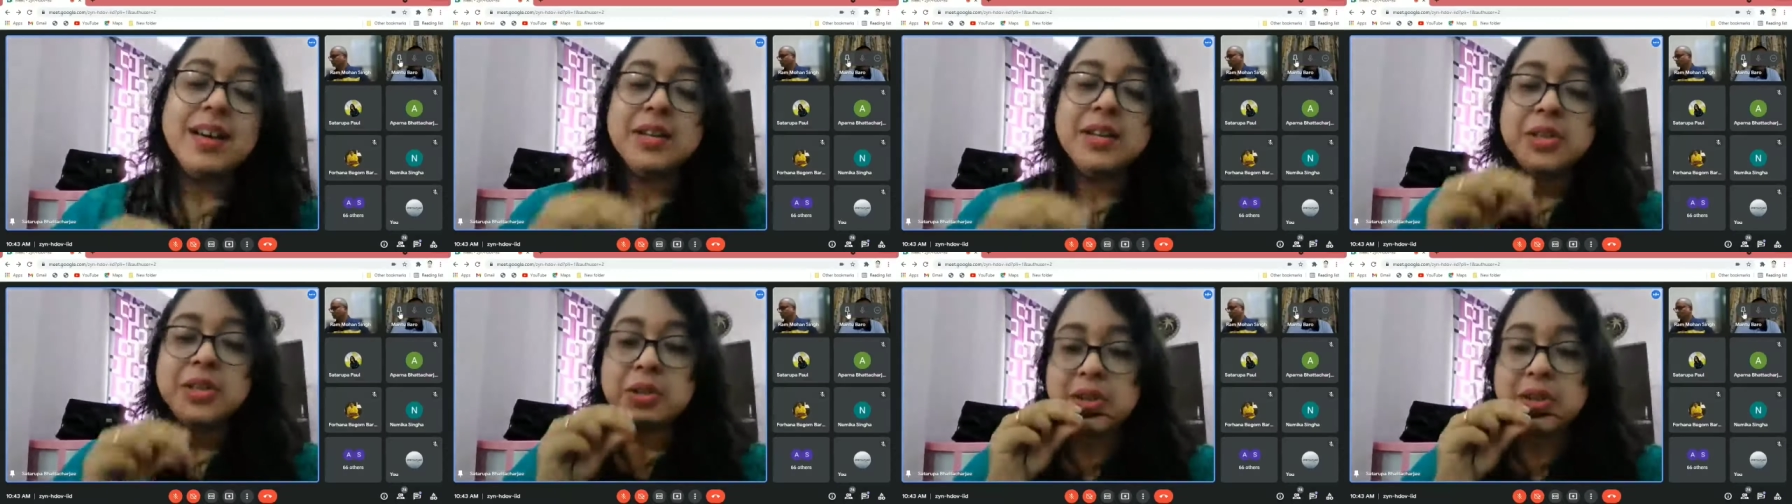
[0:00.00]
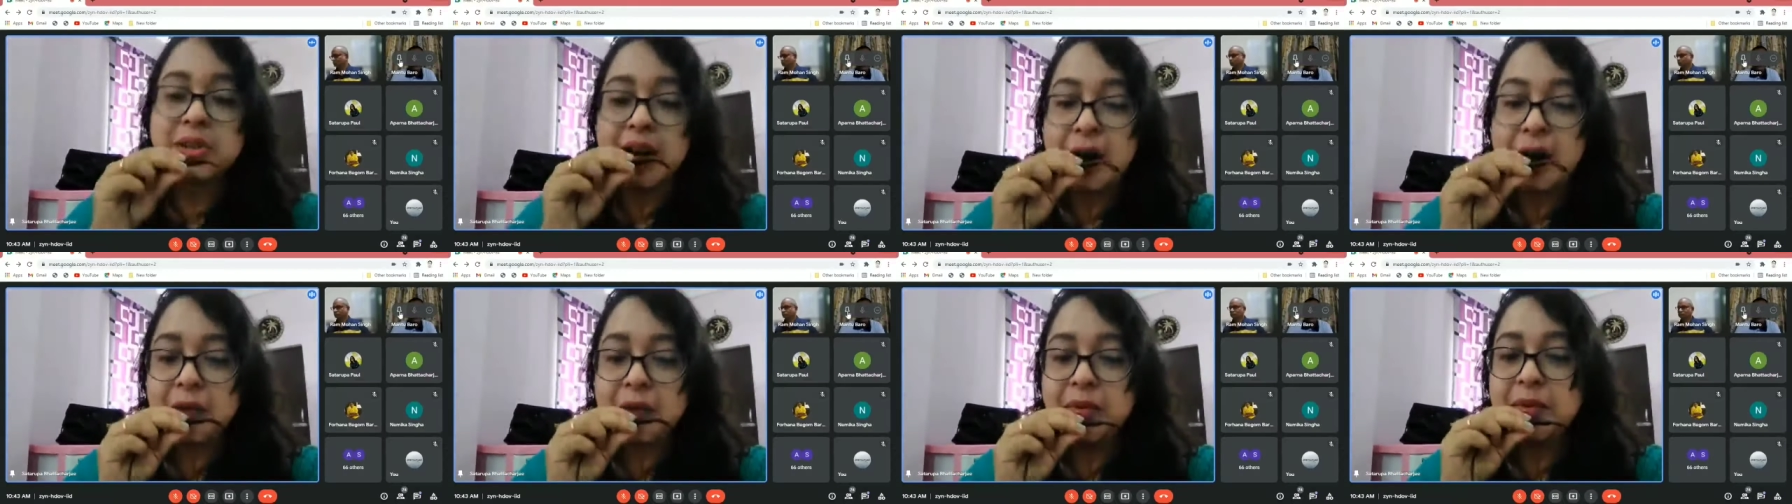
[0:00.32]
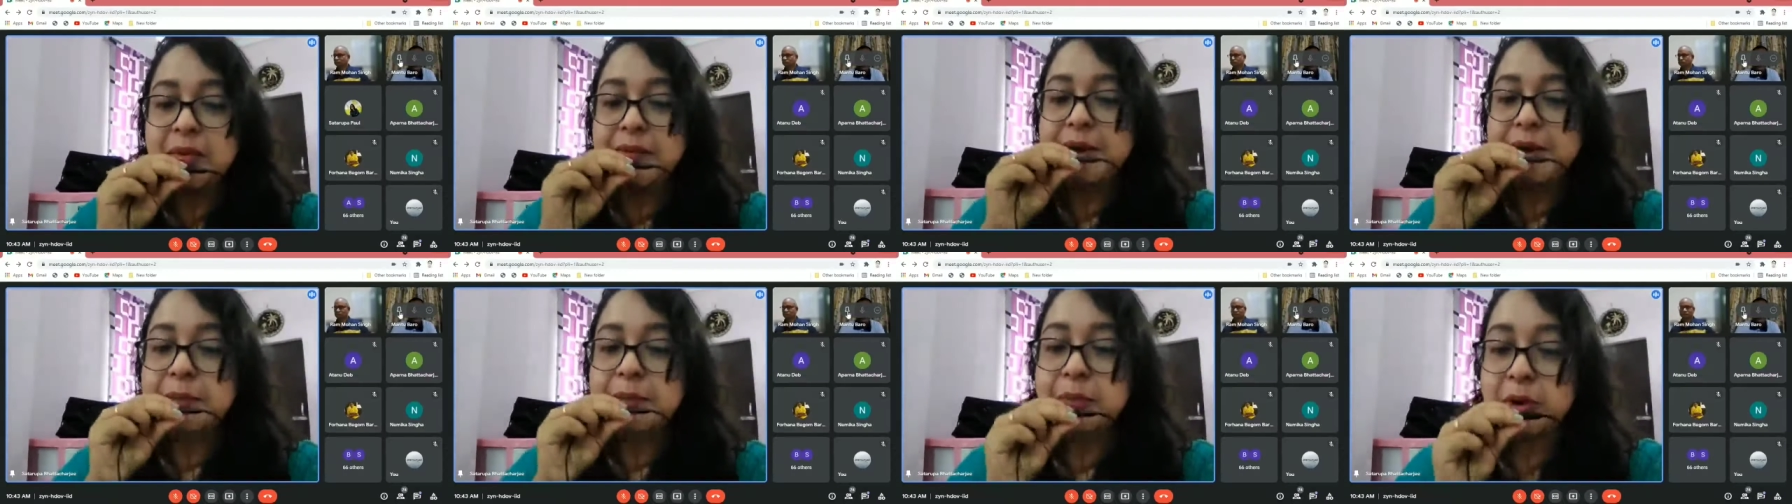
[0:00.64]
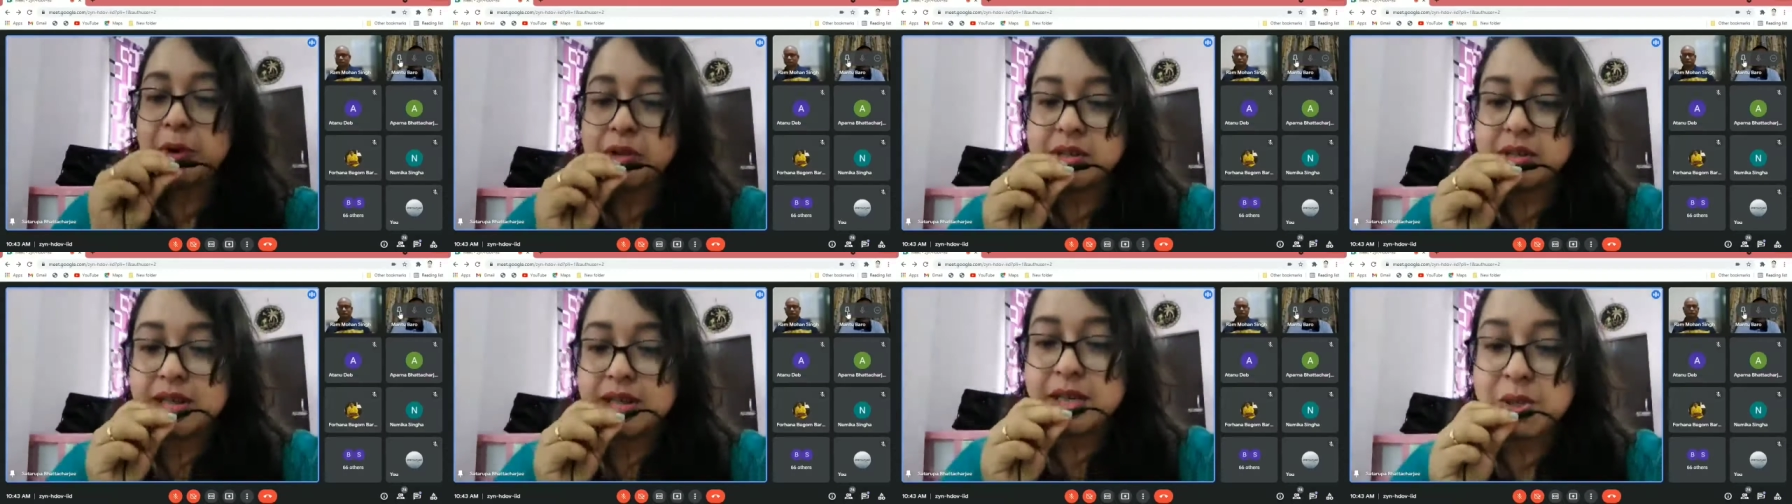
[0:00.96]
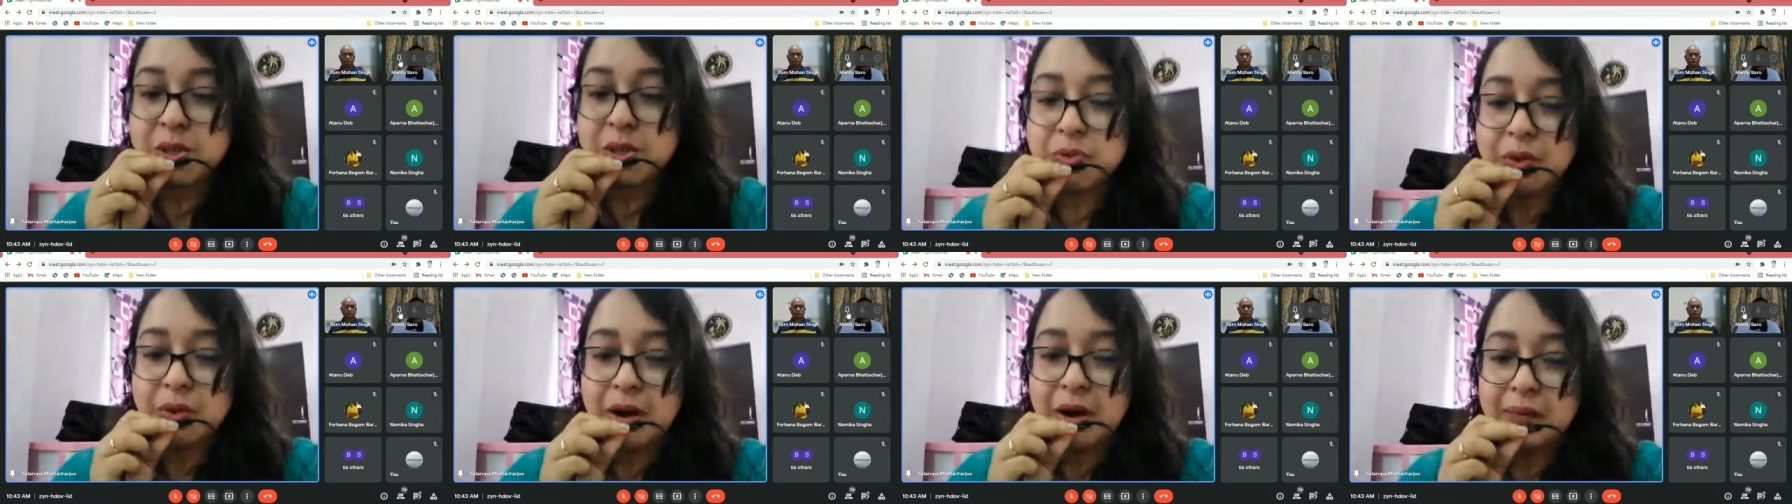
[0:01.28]
So now we will proceed
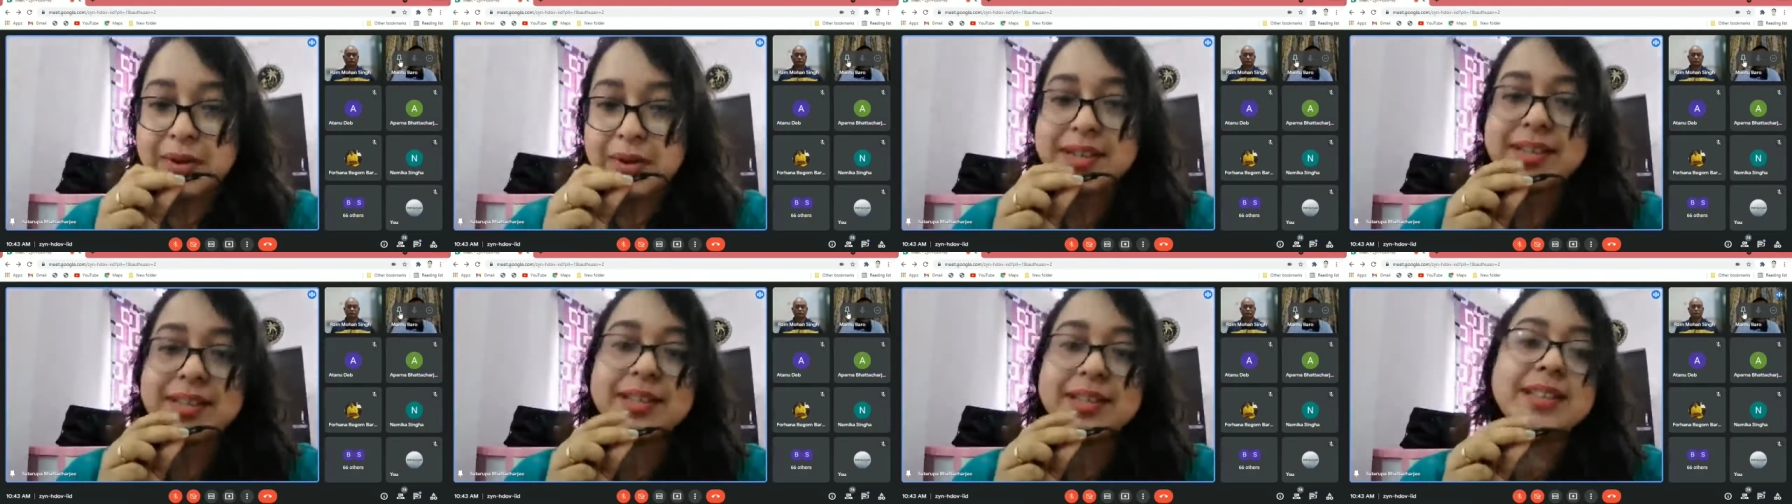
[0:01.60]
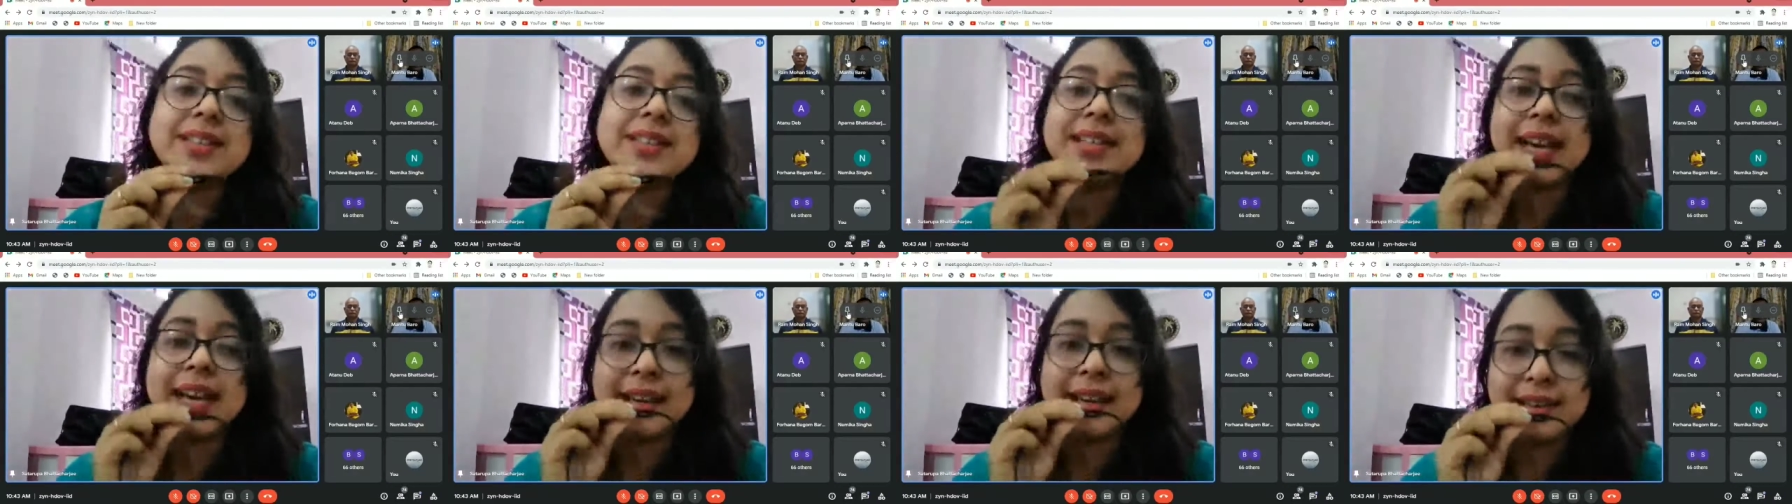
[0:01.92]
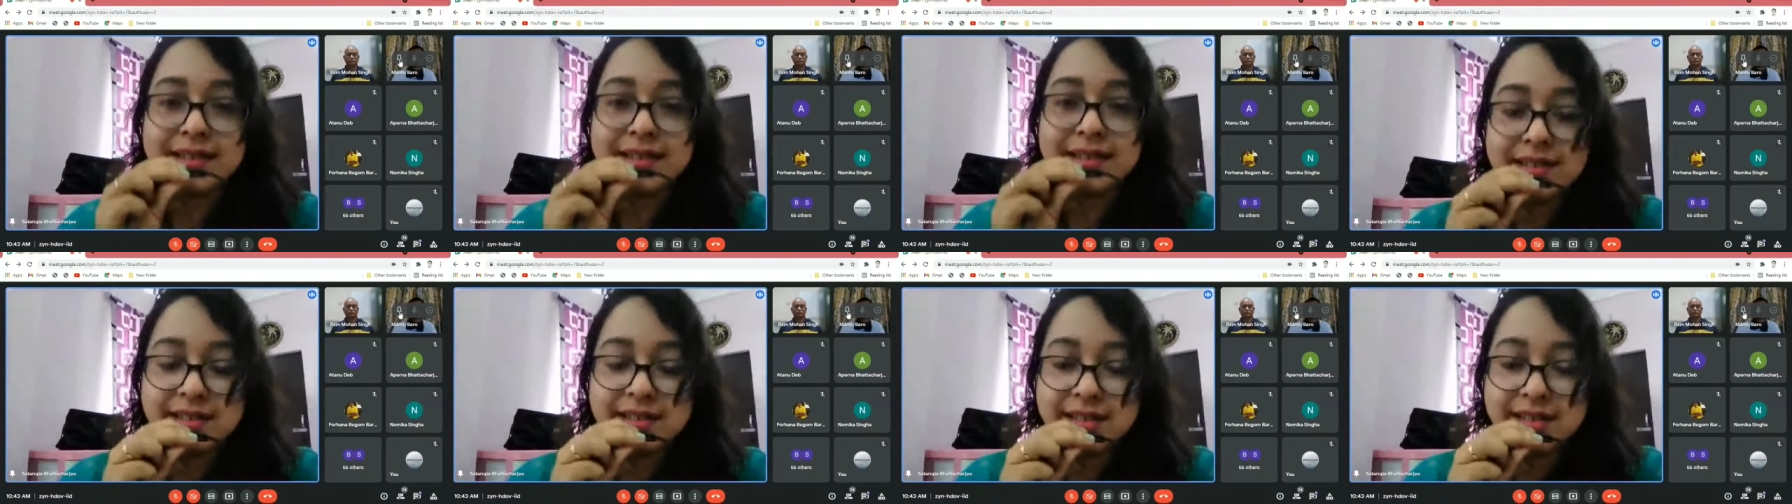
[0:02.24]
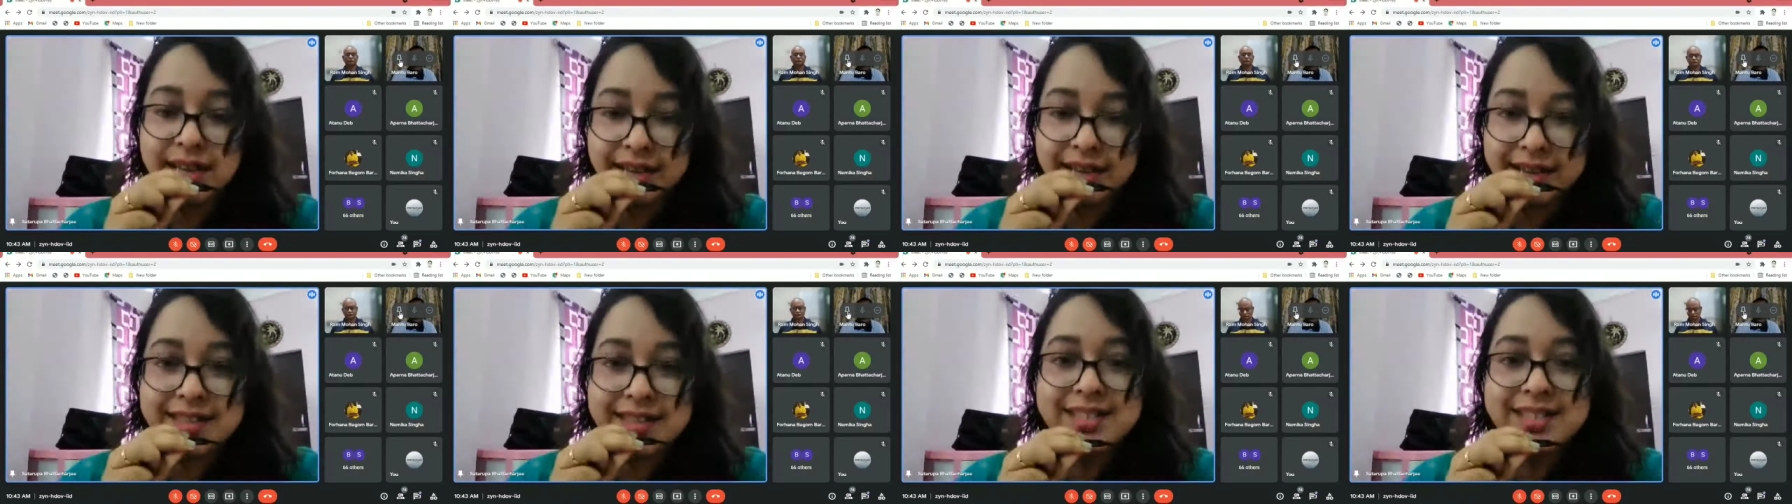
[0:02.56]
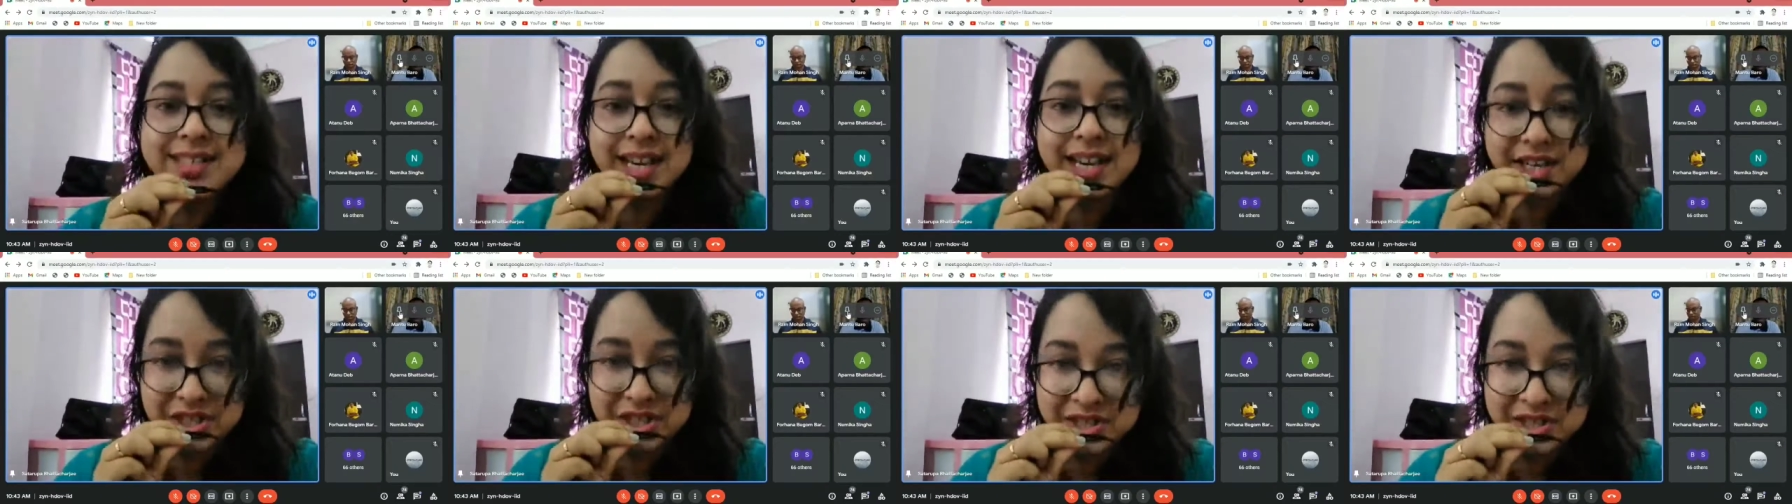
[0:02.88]
to our seg second
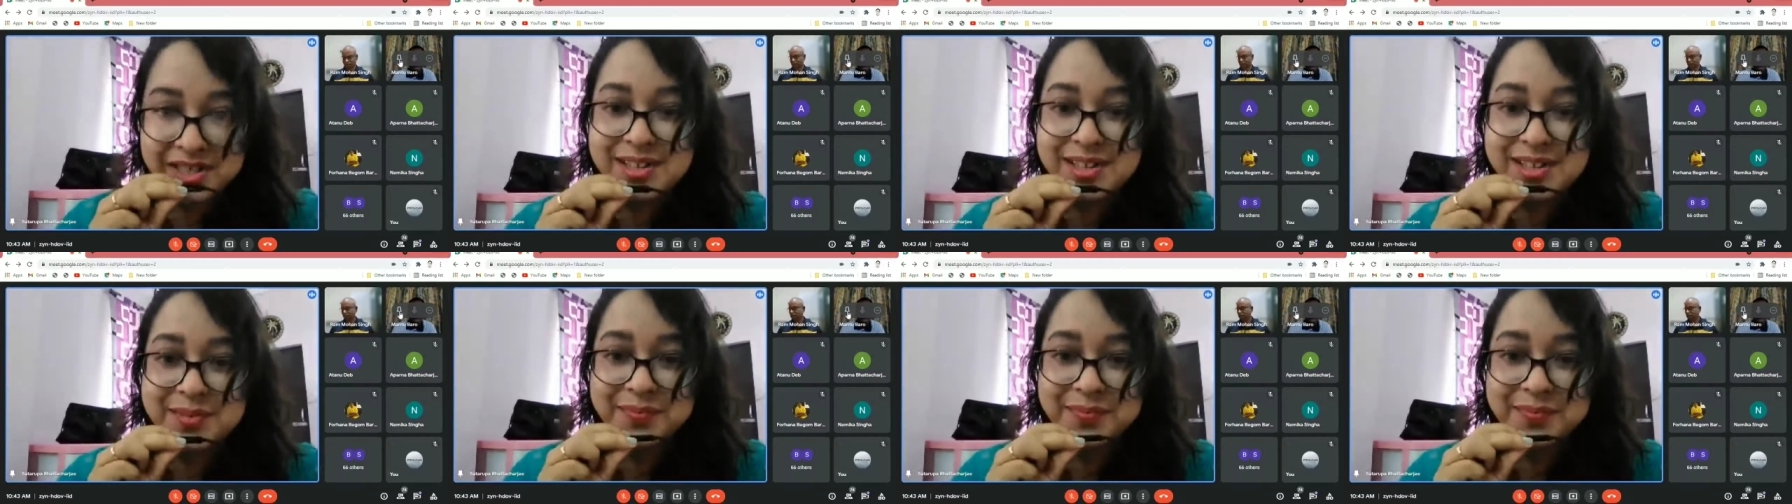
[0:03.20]
session